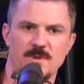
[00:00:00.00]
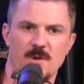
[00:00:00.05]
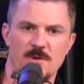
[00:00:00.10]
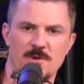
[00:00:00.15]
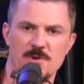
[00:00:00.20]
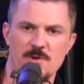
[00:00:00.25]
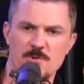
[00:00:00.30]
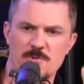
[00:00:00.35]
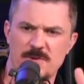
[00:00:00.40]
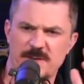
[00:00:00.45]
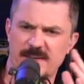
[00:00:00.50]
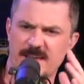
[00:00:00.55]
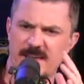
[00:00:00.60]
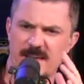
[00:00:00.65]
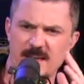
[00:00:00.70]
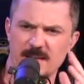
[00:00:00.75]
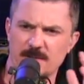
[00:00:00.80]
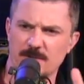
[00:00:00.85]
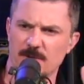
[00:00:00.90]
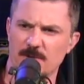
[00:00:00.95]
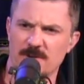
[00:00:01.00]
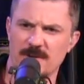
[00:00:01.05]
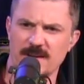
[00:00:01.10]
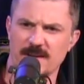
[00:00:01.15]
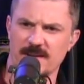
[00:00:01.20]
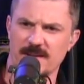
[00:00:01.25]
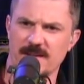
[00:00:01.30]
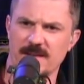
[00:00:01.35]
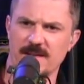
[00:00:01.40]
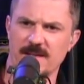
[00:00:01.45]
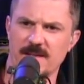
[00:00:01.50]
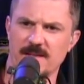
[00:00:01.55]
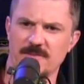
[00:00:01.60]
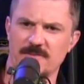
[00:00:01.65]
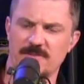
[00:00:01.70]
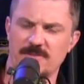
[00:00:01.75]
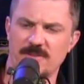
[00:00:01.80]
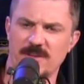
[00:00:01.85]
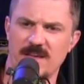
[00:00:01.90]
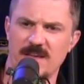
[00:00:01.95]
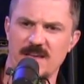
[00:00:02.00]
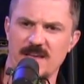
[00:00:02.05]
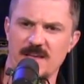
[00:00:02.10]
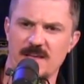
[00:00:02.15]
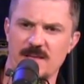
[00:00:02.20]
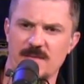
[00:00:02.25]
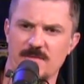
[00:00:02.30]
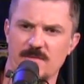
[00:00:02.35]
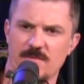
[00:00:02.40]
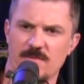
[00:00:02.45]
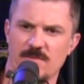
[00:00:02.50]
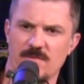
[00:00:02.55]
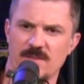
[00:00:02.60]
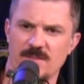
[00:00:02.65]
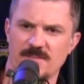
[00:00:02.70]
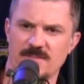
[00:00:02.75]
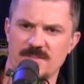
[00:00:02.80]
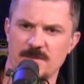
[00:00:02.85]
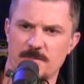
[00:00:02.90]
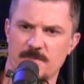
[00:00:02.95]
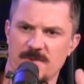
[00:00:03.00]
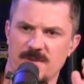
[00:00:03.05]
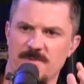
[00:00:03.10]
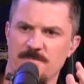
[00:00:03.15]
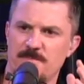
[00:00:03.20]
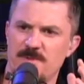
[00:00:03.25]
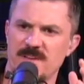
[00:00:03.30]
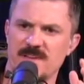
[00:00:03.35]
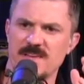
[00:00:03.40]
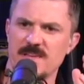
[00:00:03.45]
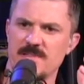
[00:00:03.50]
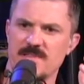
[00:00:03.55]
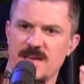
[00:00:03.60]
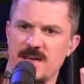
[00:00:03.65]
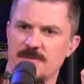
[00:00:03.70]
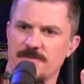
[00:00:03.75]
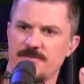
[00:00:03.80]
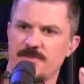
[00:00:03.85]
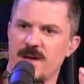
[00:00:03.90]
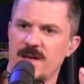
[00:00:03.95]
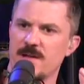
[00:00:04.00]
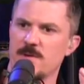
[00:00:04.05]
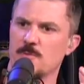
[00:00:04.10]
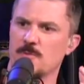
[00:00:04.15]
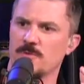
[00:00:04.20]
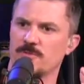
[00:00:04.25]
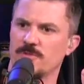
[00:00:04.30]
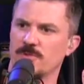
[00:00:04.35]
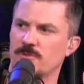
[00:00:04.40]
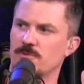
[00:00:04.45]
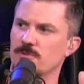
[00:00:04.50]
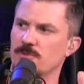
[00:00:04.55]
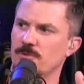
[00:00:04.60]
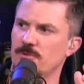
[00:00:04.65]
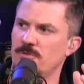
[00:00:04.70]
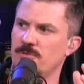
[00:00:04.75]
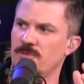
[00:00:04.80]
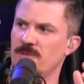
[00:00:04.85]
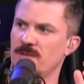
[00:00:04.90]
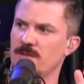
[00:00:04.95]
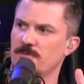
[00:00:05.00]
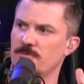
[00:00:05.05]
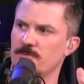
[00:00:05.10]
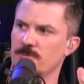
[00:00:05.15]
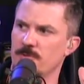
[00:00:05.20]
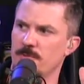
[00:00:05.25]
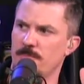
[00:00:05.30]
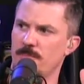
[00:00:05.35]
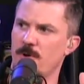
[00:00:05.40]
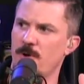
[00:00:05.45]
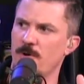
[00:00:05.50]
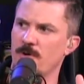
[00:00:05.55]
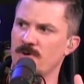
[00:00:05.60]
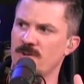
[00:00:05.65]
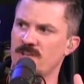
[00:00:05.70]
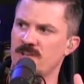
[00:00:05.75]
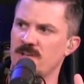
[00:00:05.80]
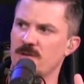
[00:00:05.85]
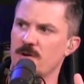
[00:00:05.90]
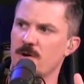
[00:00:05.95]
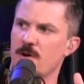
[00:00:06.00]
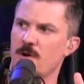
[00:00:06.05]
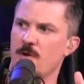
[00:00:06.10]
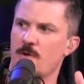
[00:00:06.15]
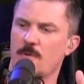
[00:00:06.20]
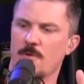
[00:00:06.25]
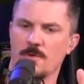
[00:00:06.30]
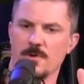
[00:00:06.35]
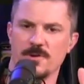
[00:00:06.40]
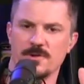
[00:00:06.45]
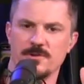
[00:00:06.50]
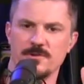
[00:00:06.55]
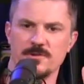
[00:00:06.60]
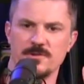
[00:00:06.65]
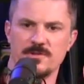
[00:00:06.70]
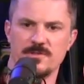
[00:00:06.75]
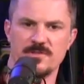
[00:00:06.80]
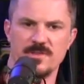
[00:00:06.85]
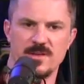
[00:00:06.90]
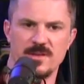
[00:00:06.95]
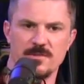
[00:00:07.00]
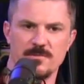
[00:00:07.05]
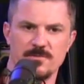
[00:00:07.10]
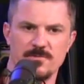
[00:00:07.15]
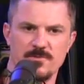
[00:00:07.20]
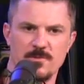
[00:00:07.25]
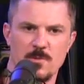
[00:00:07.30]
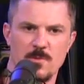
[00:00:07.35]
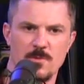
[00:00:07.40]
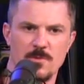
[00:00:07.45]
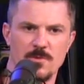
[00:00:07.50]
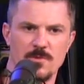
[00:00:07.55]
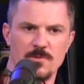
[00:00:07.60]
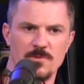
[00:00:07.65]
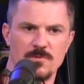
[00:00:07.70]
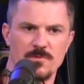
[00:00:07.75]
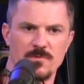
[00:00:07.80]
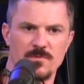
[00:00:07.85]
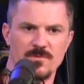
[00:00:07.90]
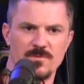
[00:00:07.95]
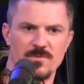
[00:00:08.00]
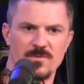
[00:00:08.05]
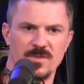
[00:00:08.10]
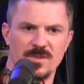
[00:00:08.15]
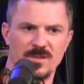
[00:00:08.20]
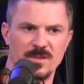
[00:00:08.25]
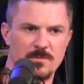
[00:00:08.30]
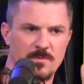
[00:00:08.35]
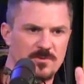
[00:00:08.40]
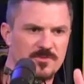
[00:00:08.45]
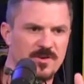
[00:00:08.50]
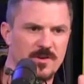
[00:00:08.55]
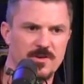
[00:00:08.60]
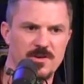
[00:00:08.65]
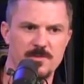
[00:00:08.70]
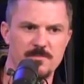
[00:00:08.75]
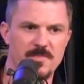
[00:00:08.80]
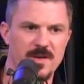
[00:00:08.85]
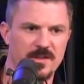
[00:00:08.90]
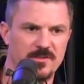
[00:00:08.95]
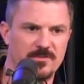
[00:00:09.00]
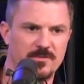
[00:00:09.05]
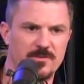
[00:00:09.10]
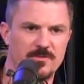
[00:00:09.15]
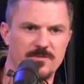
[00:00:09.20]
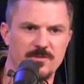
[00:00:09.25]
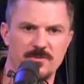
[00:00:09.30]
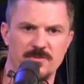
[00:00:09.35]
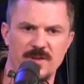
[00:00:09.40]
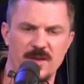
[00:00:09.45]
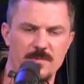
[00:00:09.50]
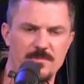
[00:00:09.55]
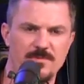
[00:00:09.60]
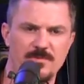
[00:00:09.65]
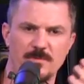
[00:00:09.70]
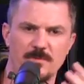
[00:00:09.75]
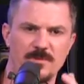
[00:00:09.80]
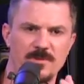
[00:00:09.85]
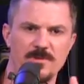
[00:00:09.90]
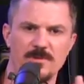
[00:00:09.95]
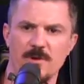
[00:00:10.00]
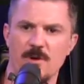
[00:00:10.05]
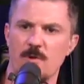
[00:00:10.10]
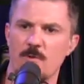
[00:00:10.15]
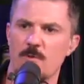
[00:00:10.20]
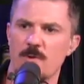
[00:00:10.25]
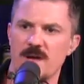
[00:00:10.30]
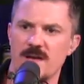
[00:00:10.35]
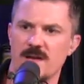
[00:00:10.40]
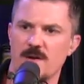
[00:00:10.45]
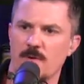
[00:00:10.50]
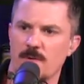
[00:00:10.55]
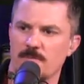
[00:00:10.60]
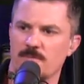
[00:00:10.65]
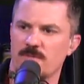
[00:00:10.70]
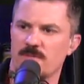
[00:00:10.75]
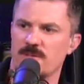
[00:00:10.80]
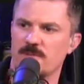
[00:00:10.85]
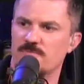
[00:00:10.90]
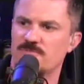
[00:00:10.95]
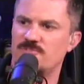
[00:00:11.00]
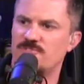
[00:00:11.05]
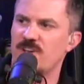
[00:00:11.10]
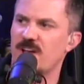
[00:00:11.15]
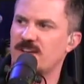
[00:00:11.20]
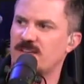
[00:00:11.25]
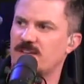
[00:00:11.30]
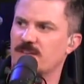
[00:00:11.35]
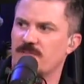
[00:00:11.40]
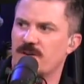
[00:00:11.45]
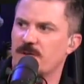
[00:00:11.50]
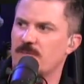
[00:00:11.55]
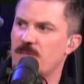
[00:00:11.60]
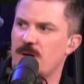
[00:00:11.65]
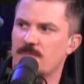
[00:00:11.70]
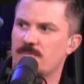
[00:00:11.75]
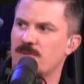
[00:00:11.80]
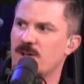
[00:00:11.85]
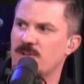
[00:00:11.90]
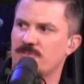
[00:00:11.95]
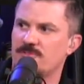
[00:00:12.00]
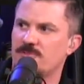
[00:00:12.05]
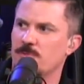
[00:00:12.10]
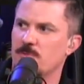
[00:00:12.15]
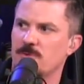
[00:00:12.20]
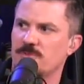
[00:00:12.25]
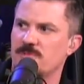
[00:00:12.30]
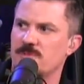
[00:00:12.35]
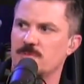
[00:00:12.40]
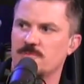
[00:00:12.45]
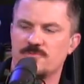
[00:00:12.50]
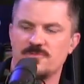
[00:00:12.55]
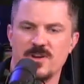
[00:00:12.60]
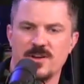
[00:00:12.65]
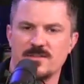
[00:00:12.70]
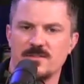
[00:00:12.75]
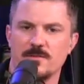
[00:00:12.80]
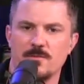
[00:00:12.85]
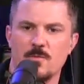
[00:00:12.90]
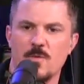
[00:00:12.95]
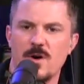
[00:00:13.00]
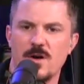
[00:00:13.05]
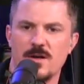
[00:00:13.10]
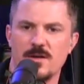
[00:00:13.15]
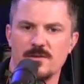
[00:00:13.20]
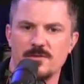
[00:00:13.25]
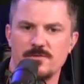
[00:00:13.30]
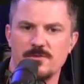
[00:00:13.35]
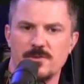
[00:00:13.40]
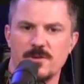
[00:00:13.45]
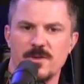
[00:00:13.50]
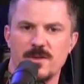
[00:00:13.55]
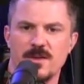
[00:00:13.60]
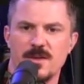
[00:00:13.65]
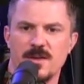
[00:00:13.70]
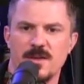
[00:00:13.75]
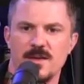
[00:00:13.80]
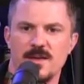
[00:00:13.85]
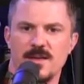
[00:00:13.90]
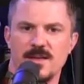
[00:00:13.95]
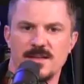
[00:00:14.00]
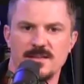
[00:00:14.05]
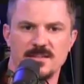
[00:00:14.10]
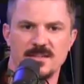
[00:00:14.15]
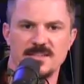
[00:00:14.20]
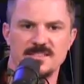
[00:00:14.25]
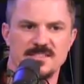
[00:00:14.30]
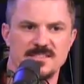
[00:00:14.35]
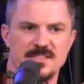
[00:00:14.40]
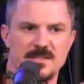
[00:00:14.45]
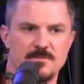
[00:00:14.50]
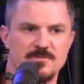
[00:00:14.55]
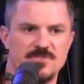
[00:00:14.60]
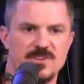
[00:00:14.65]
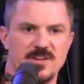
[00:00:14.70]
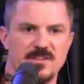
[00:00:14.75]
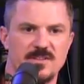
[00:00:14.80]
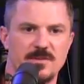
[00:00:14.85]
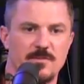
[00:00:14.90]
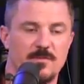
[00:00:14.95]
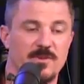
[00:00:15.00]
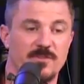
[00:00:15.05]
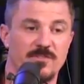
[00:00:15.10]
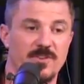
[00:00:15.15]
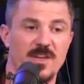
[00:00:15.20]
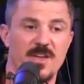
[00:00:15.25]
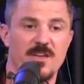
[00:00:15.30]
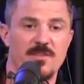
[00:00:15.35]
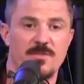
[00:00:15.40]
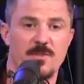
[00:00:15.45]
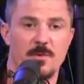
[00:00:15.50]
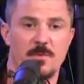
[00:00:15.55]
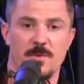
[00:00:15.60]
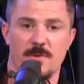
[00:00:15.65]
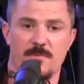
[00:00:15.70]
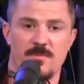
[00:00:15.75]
you can't look at it and say that picking that fight was a good thing for the party or a good thing for the libertarian message. There's absolutely no way. The objective, I'm not sure what the objective was, unless the objective, because there,